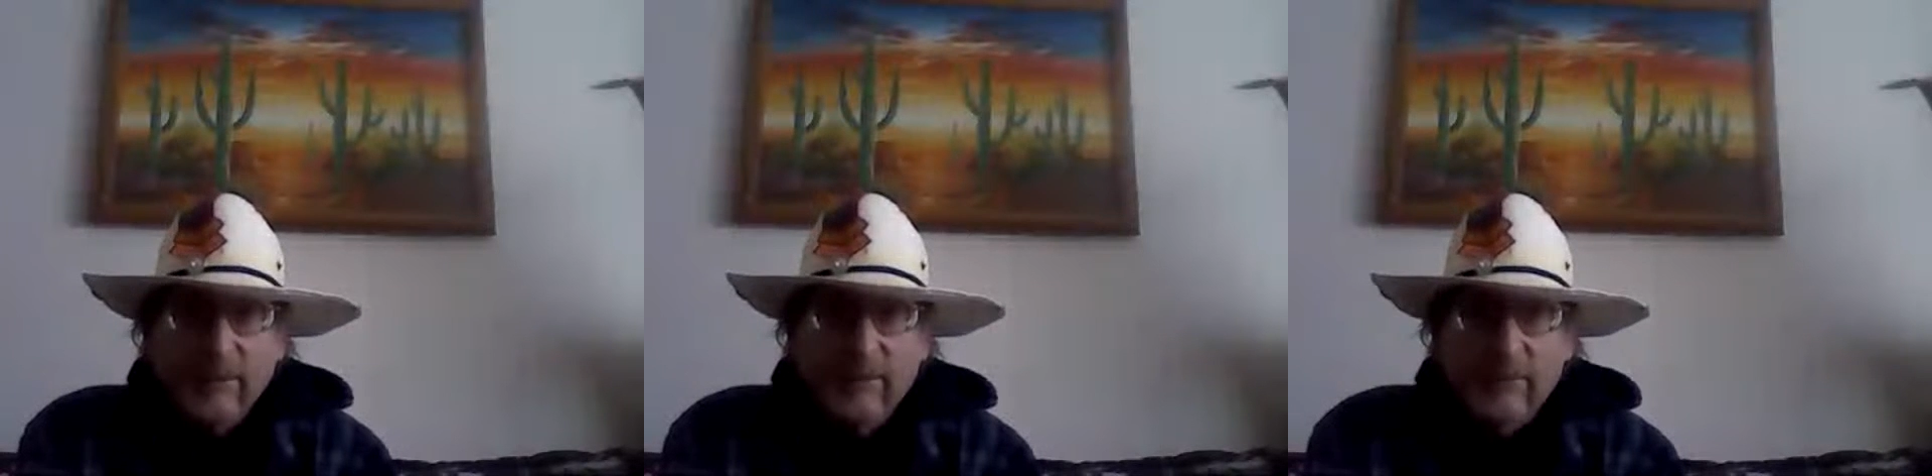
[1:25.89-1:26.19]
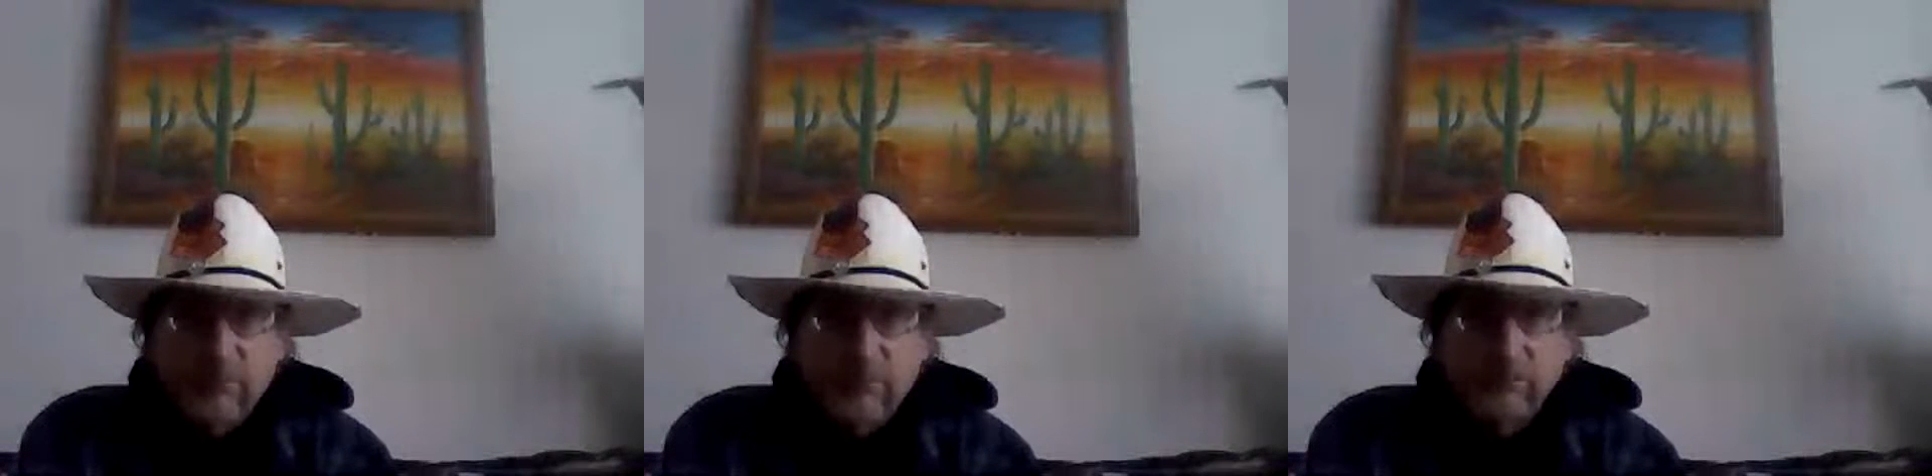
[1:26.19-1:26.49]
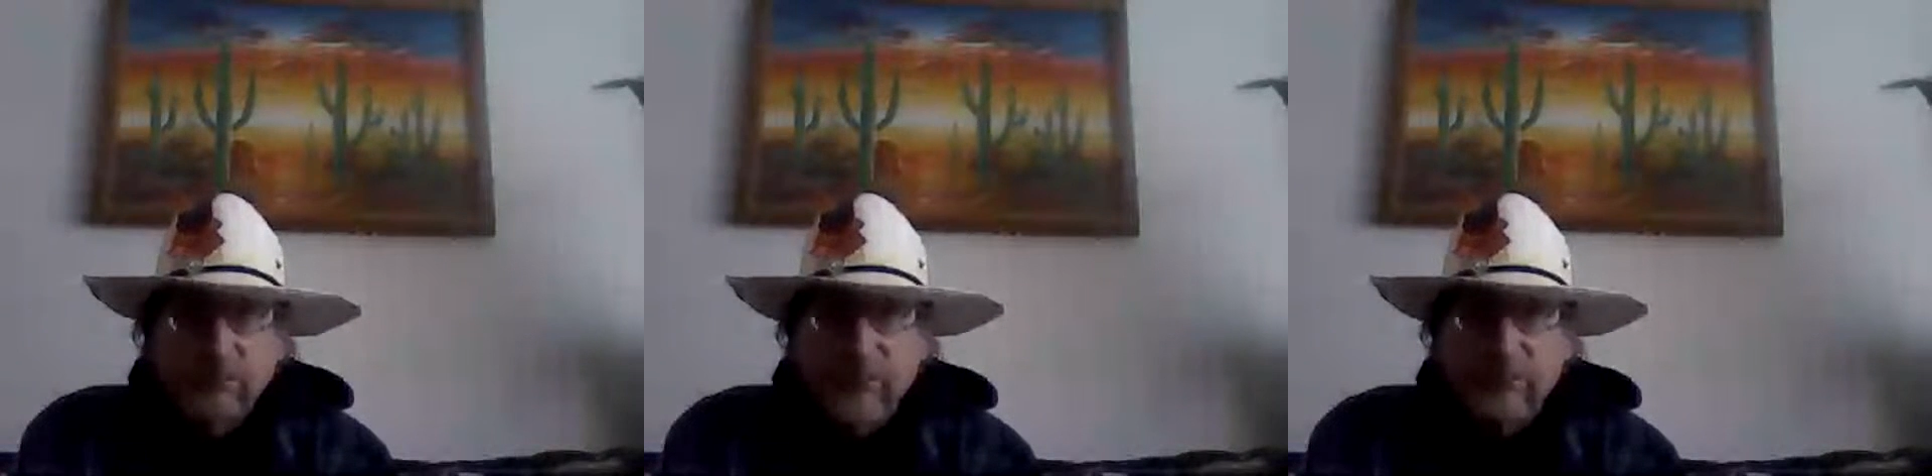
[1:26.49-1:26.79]
The road
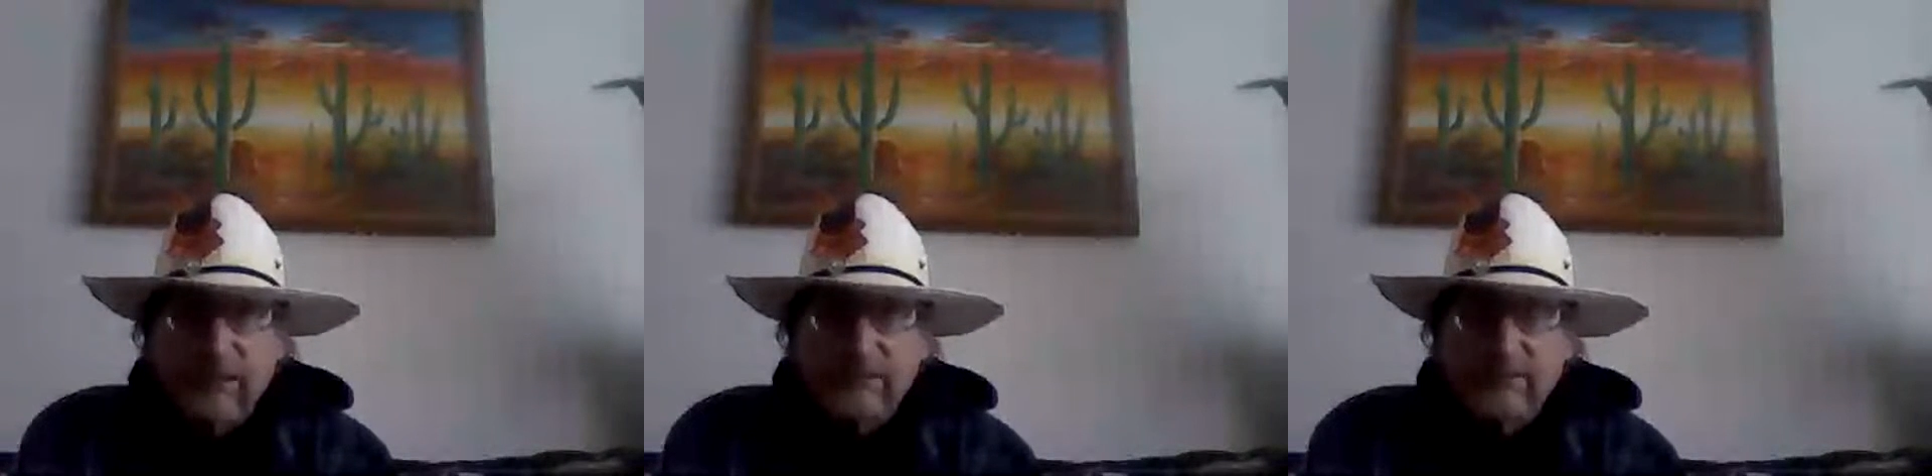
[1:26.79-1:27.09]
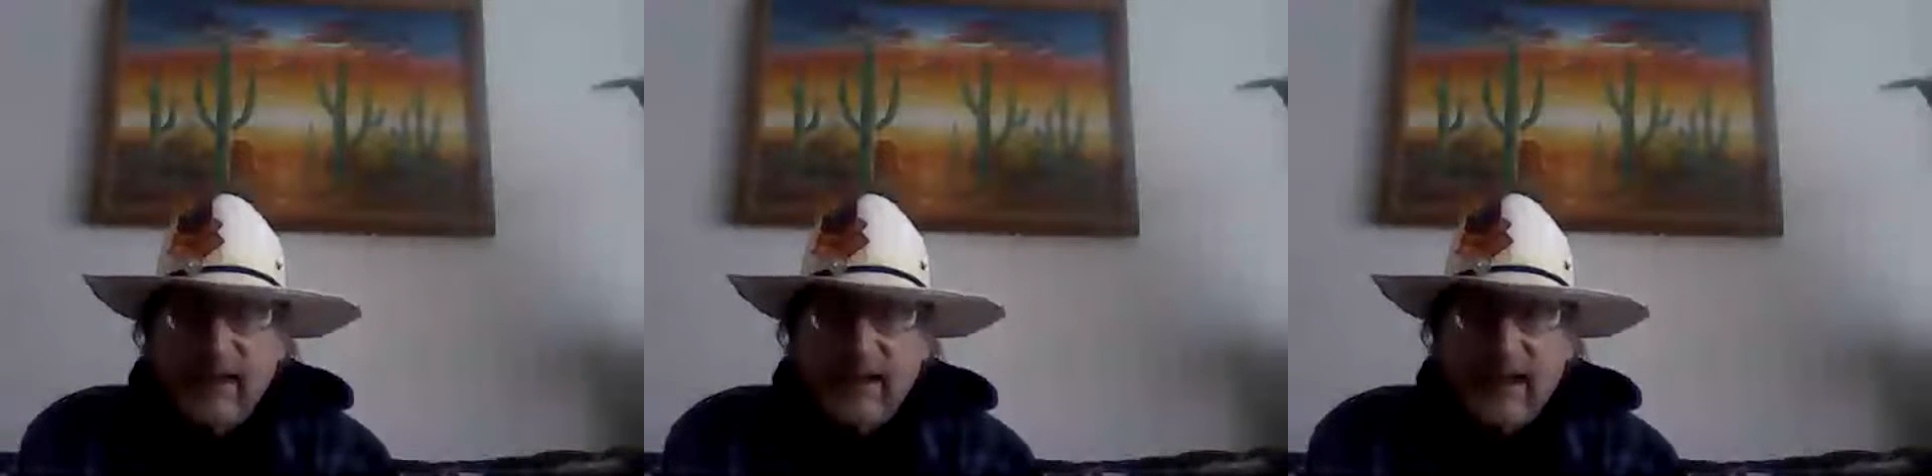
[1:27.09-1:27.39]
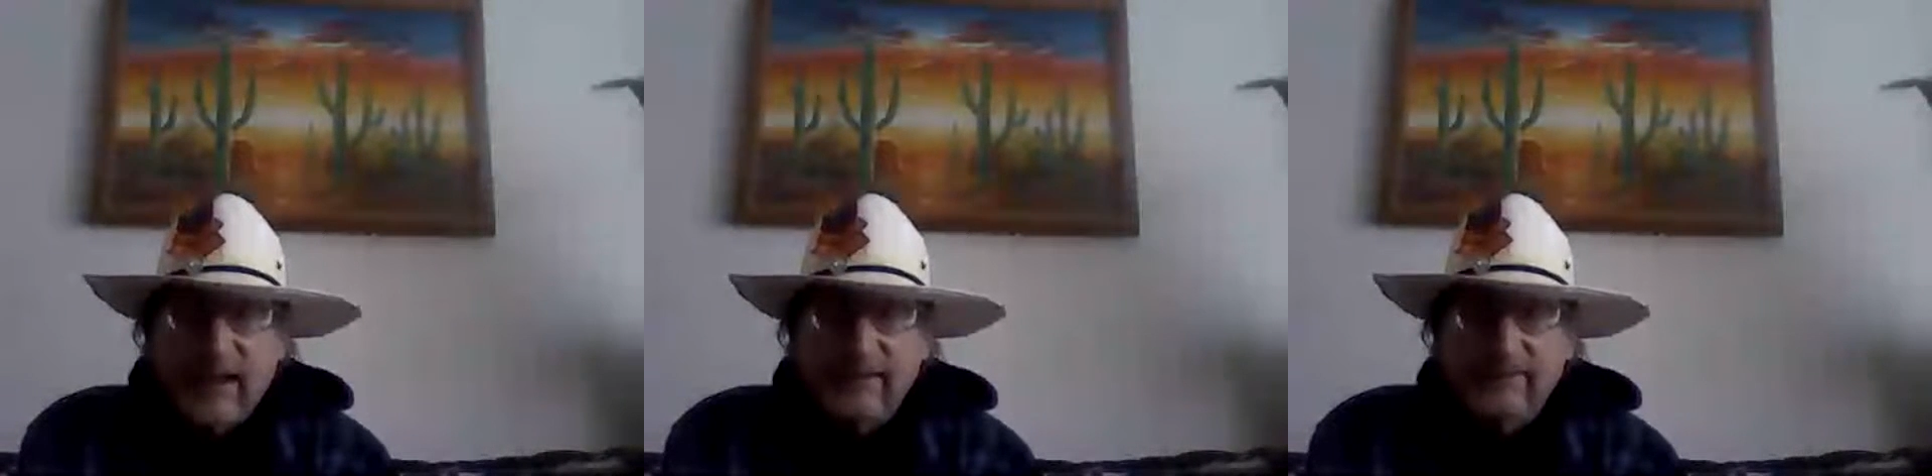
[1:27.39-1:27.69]
pretty much dead
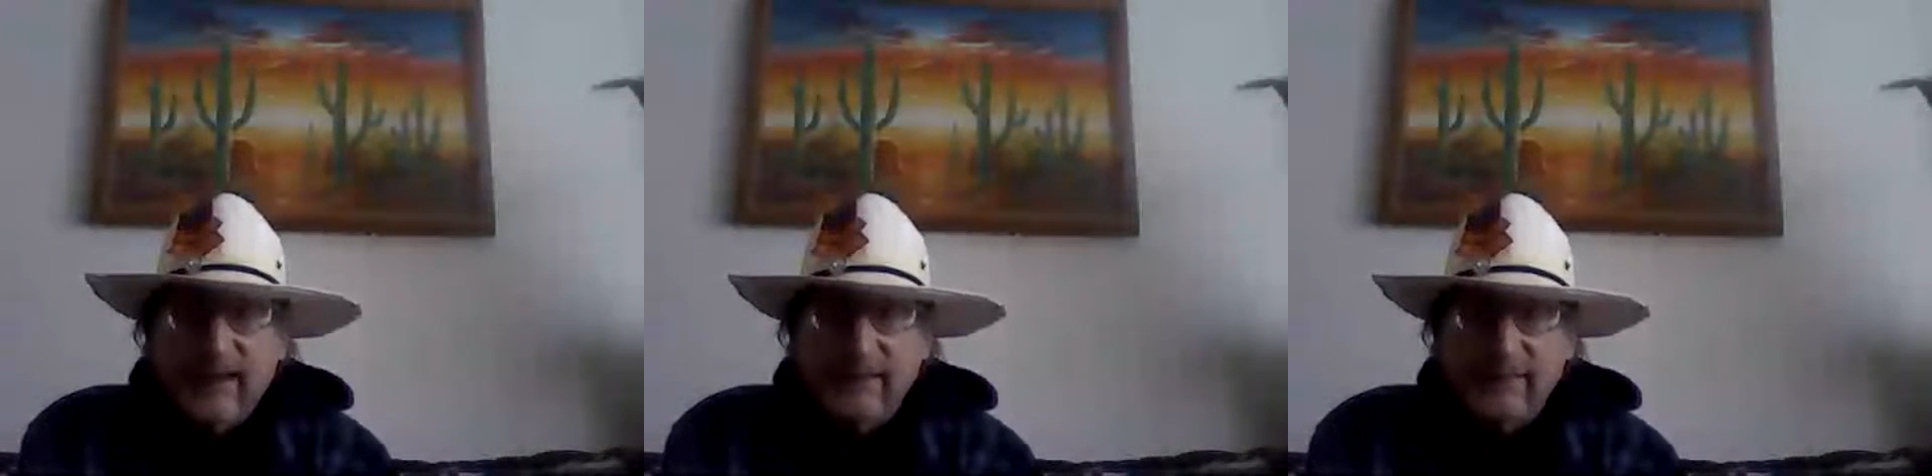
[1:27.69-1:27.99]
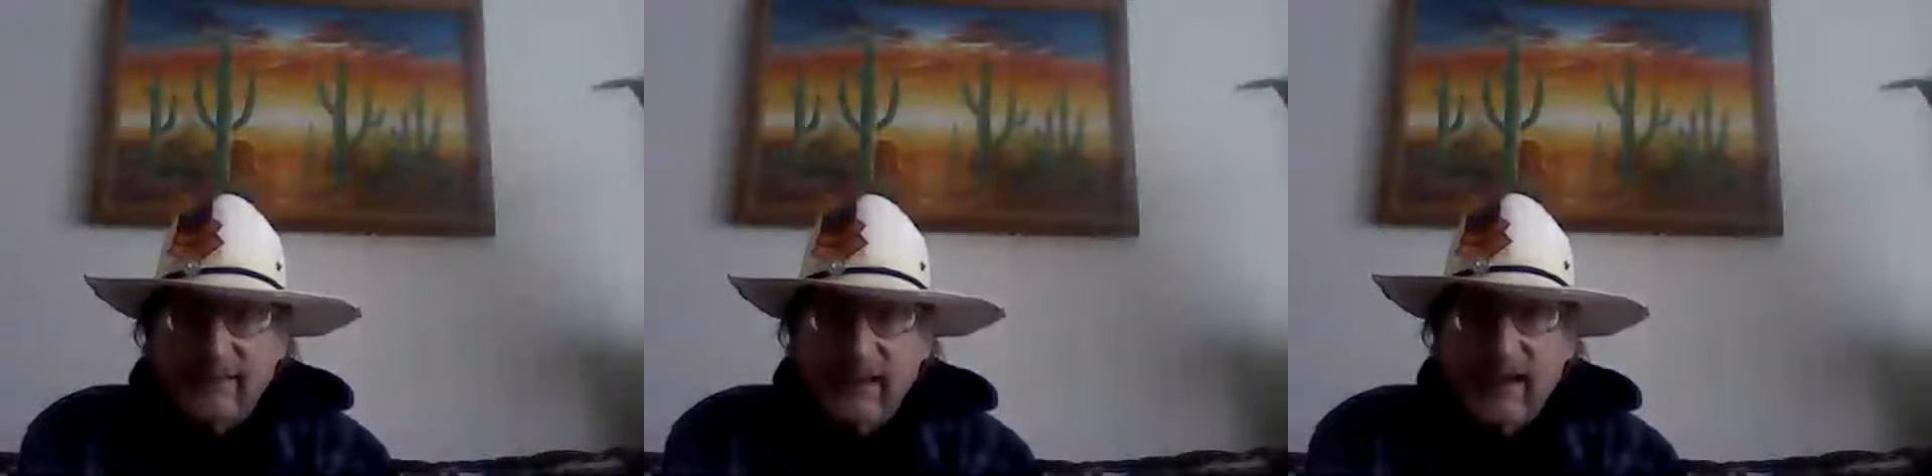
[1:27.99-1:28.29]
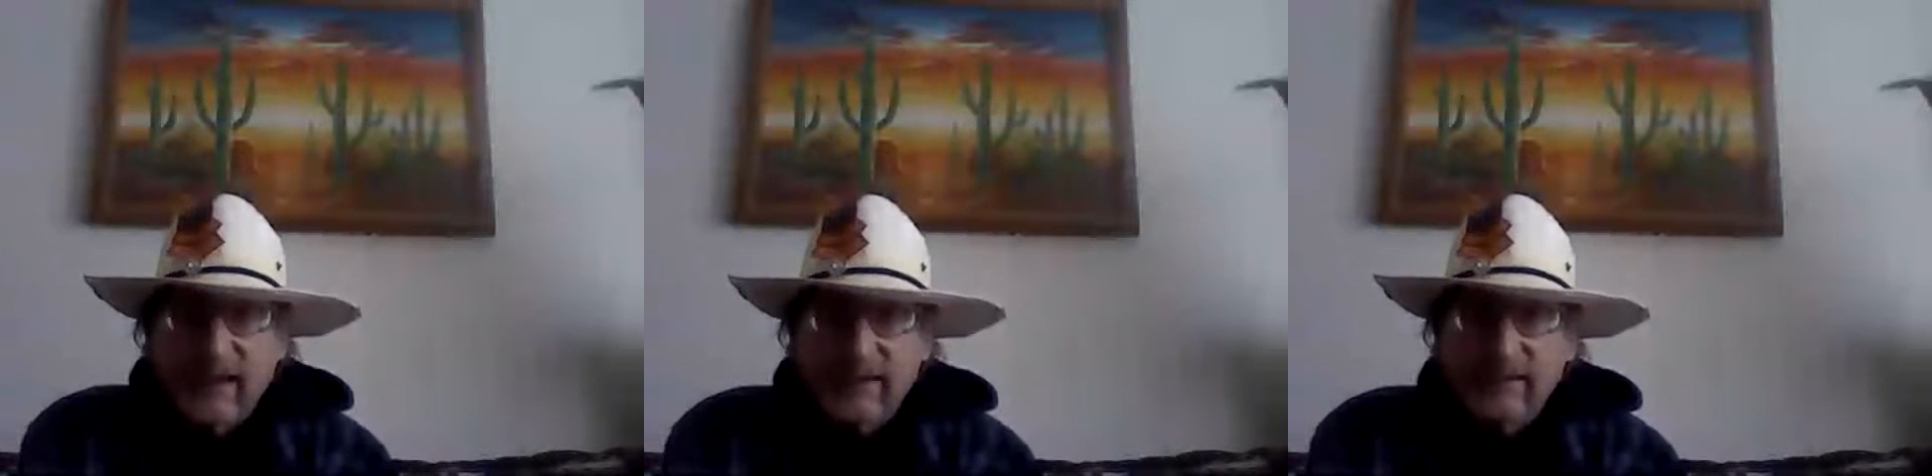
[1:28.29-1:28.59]
ends at the lake.